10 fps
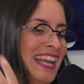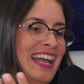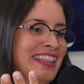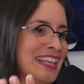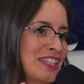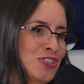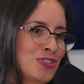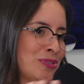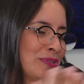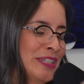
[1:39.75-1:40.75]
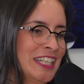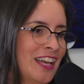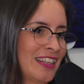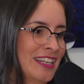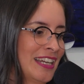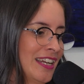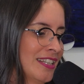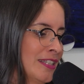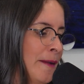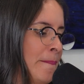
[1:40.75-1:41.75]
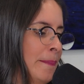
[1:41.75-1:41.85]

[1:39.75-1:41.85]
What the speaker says: and that's truly not the case.